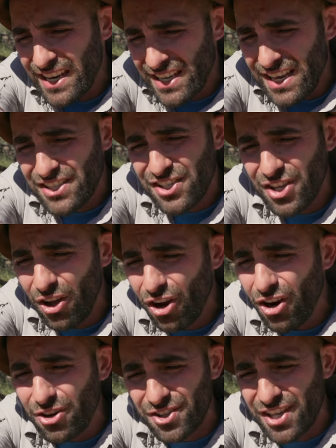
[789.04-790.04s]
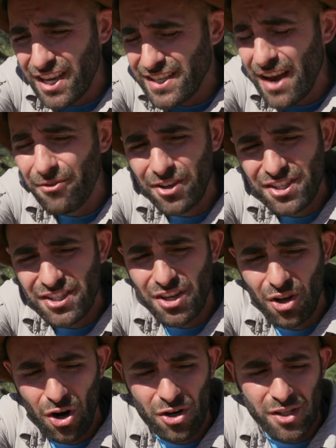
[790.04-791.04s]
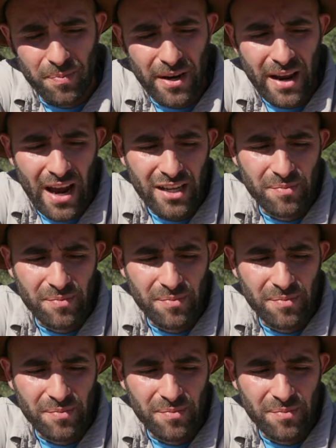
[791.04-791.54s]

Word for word: it, it, still hurts. It definitely still hurts, but not